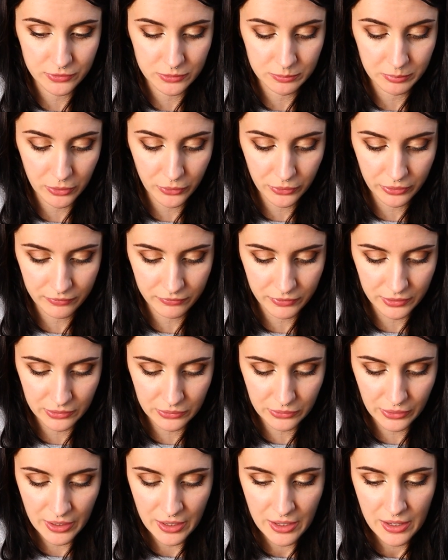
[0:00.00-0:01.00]
for both of
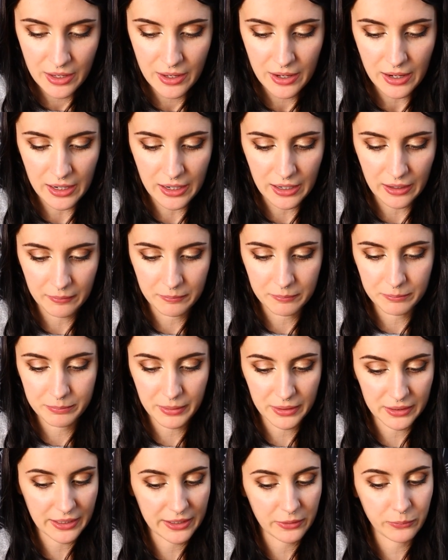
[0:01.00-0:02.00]
you. Um,
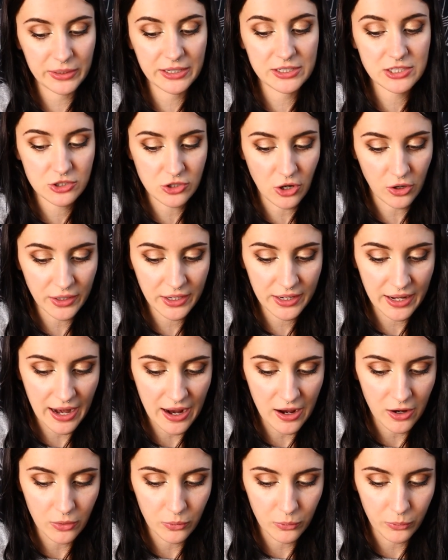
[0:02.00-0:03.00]
but like we started
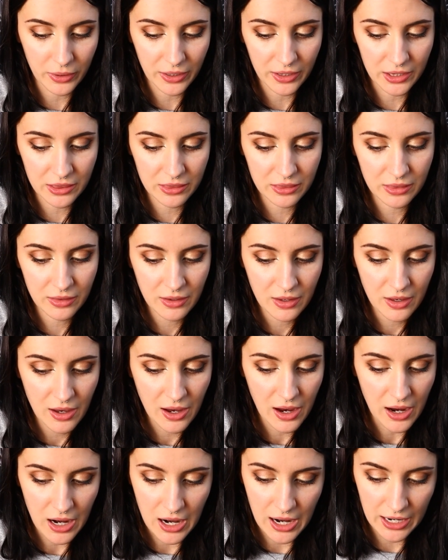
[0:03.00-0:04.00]
out with,
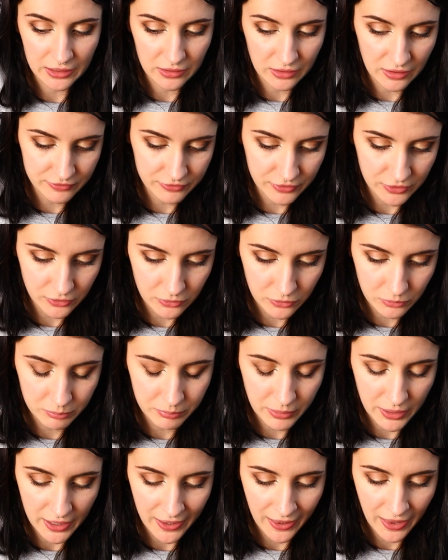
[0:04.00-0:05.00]
I love you,
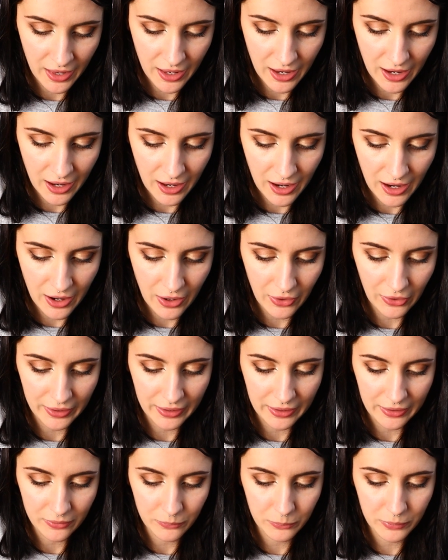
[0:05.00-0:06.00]
but
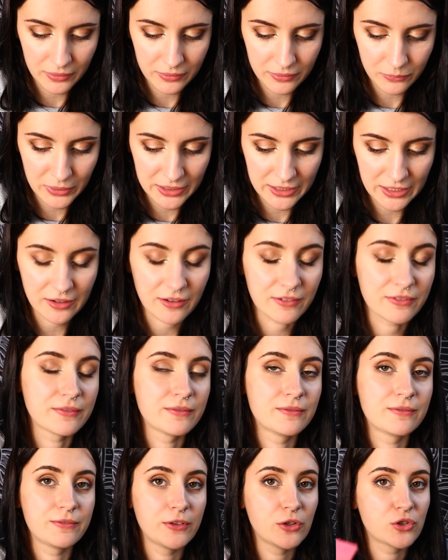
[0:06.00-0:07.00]
I we, we need a
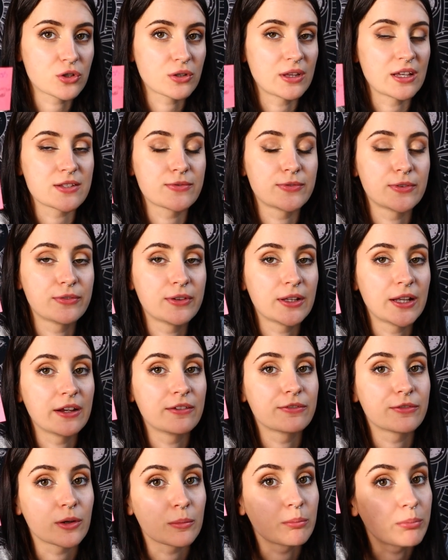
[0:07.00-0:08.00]
future that's
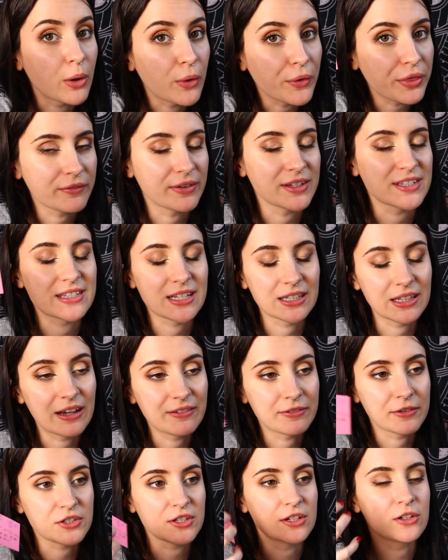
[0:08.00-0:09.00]
fulfilling for both of us, the
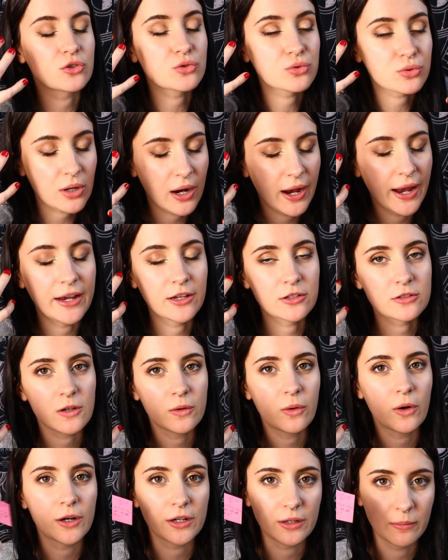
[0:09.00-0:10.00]
Lovers, like trying
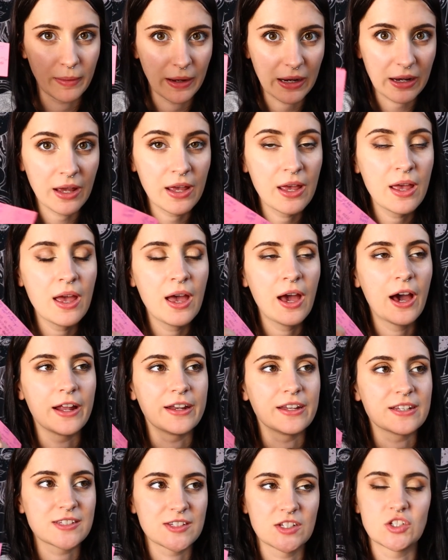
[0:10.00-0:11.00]
so hard to make a
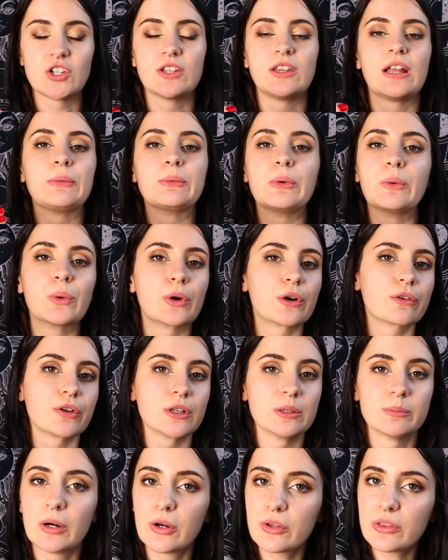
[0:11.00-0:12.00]
decision that will work
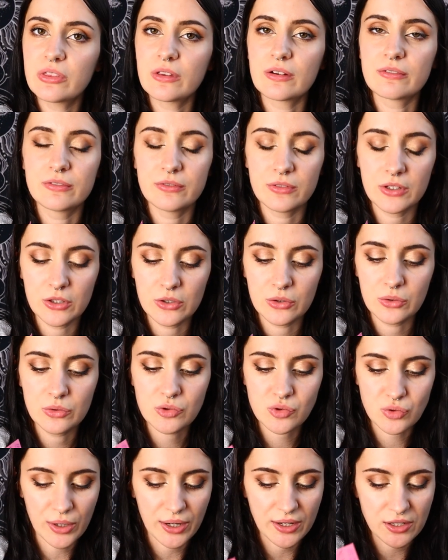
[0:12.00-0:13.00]
for the both of you,
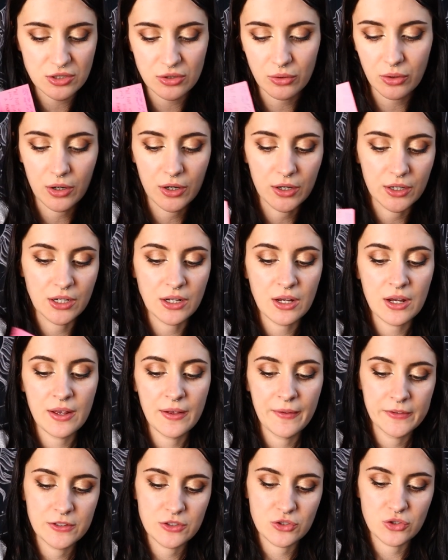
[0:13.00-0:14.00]
trying so hard
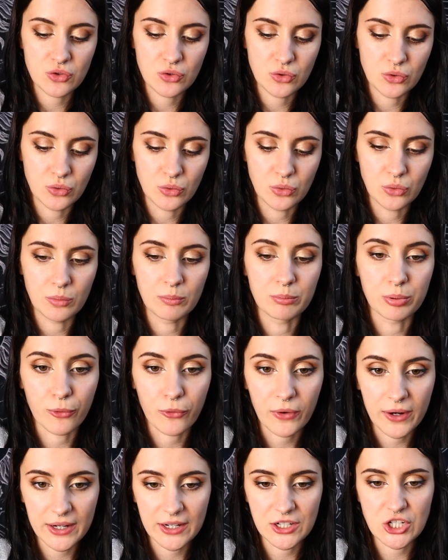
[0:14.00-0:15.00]
to
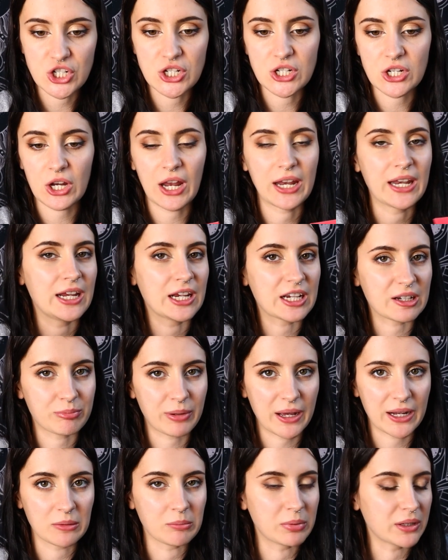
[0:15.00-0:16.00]
bridge an
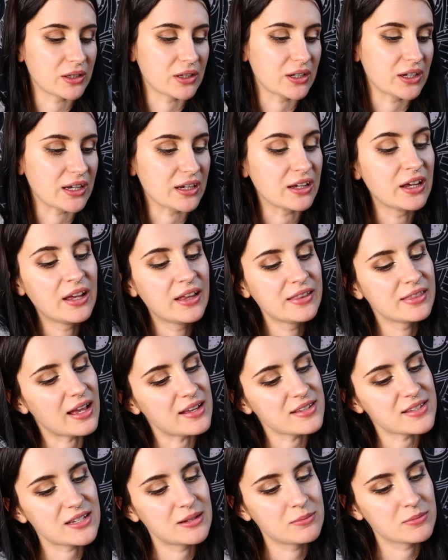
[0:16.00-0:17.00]
incompatibility.
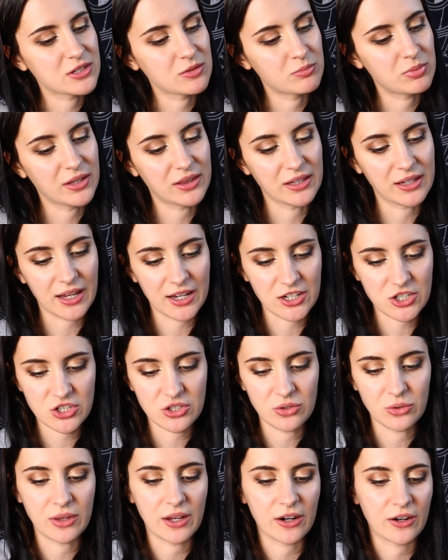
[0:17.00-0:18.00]
That seems to be the
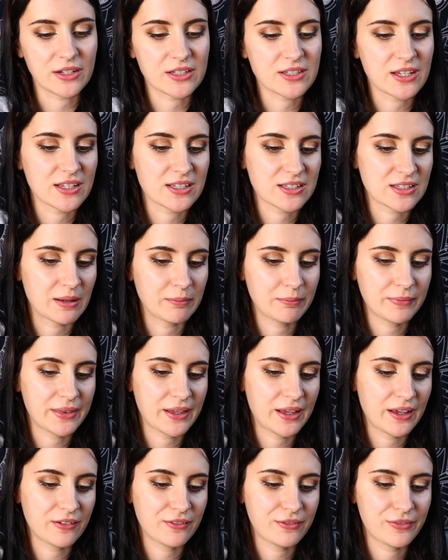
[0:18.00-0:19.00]
issue there. It says
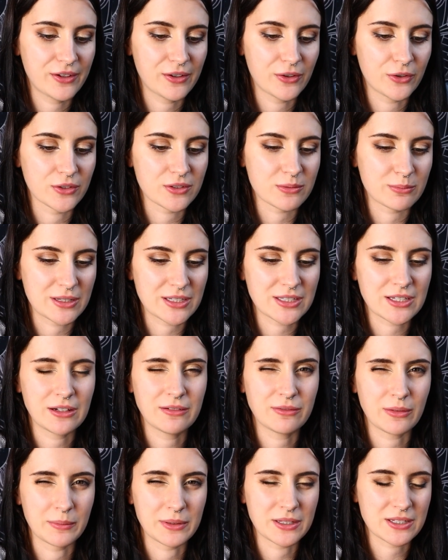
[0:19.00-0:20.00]
something feels
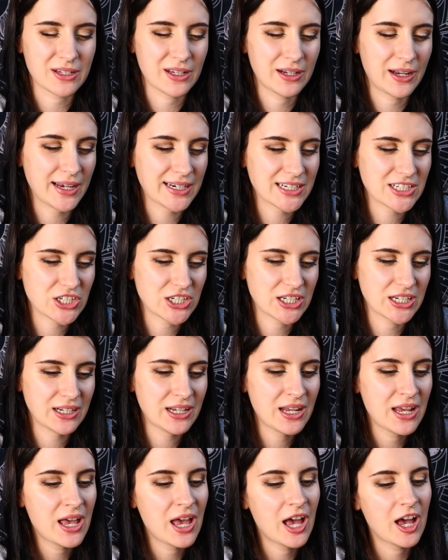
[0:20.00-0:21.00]
missing from this
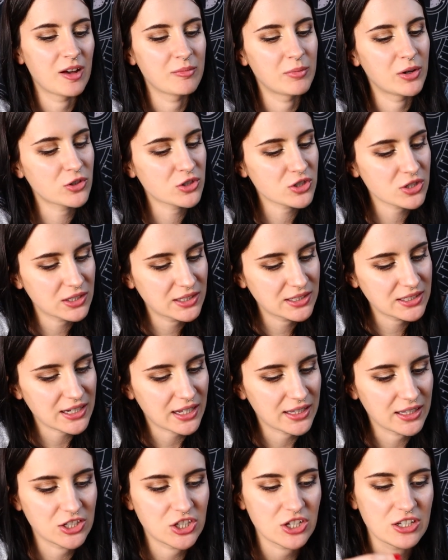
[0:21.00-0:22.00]
connection, emotional
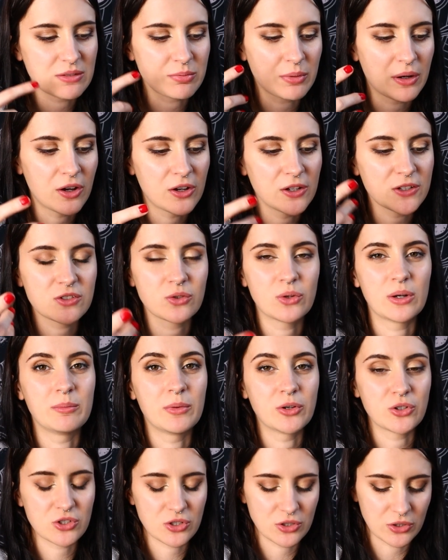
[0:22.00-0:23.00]
intelligence, but also
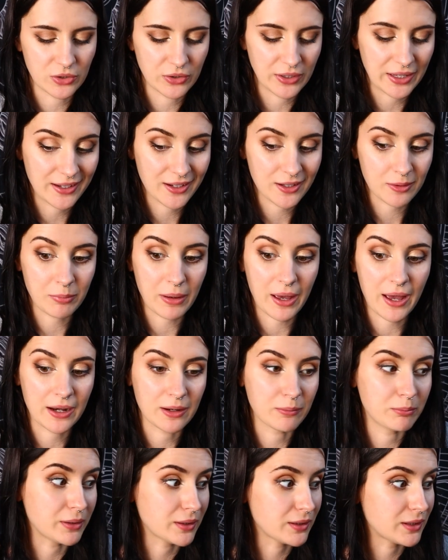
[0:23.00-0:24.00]
emotional
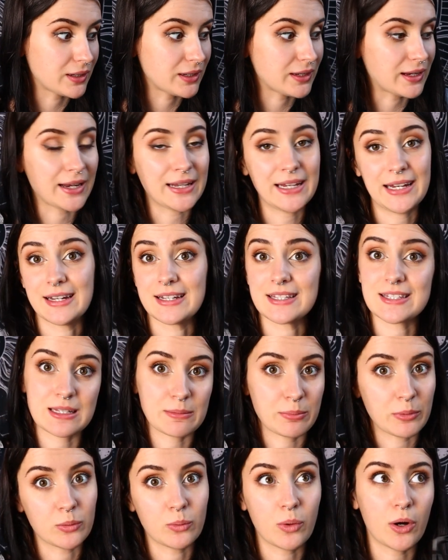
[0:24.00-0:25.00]
incompatibility. I need a
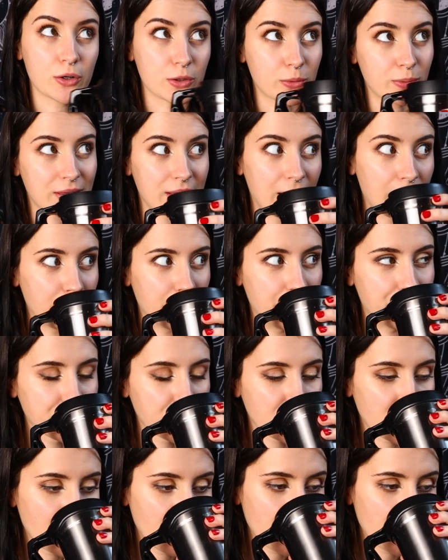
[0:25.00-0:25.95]
sip of water with that one.